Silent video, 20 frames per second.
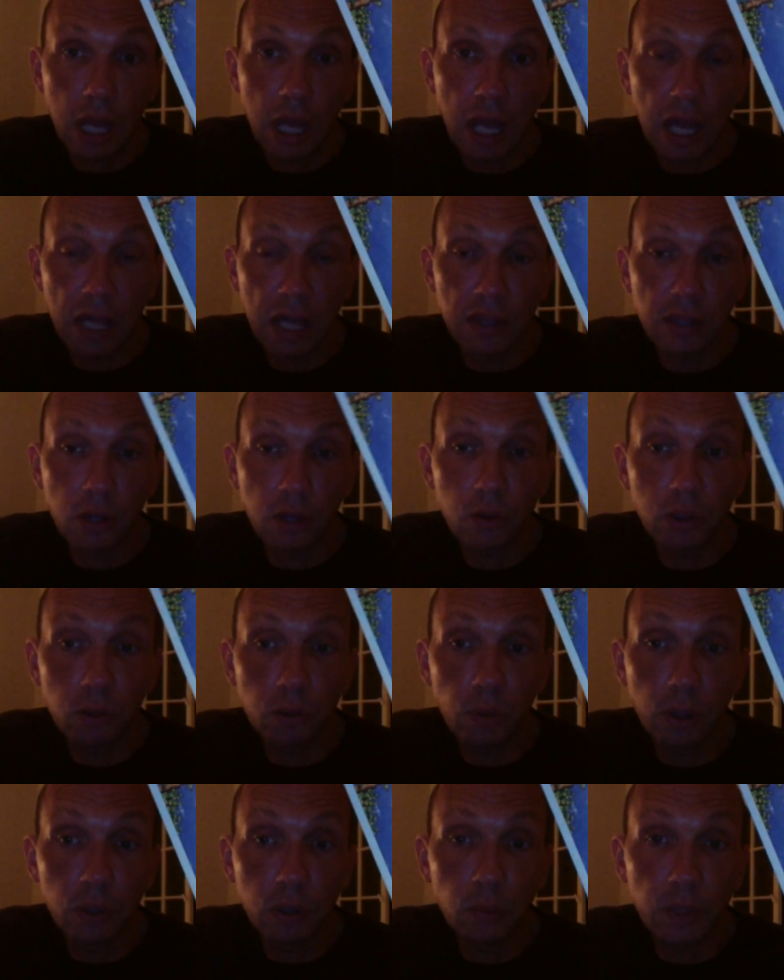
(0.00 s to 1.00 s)
And the only
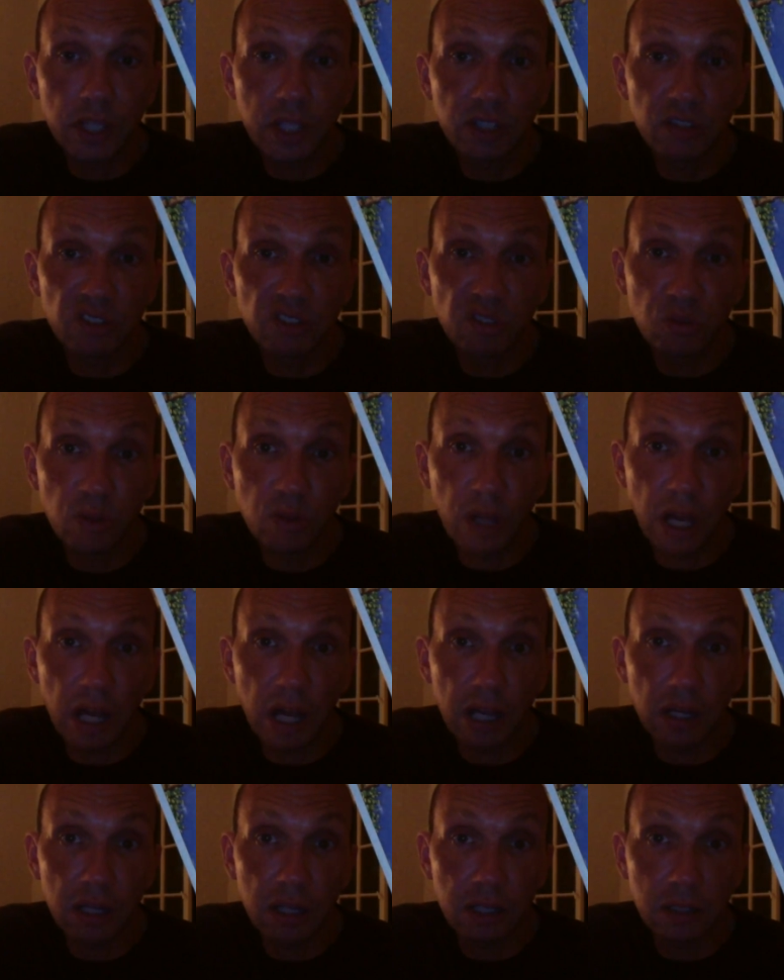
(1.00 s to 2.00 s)
way that we can do
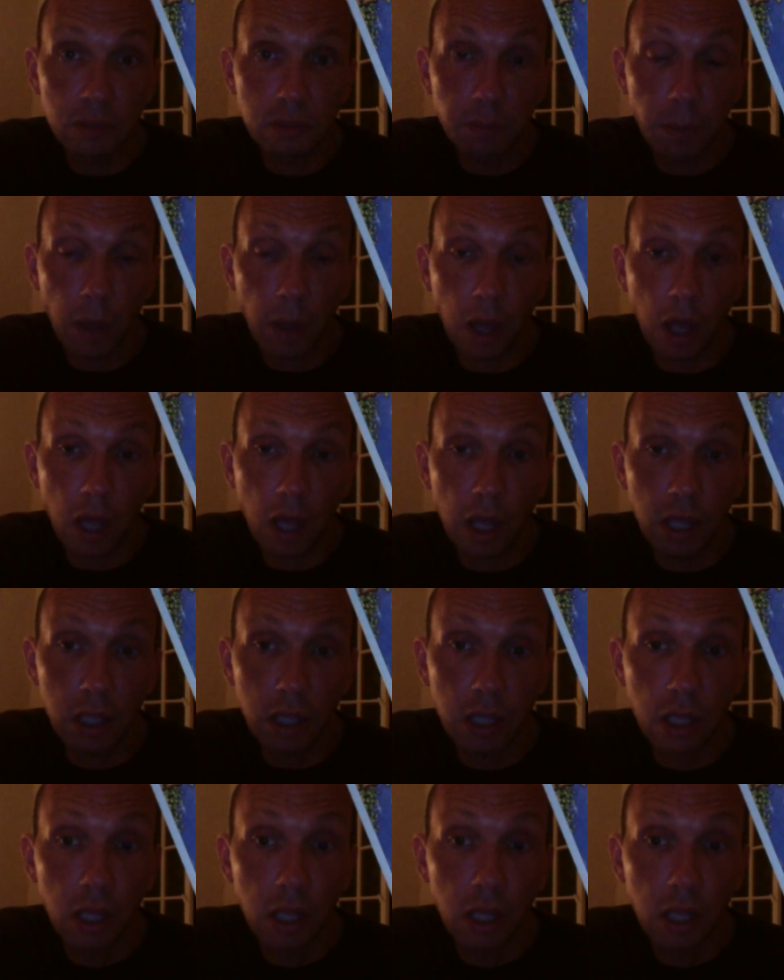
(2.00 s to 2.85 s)
that is by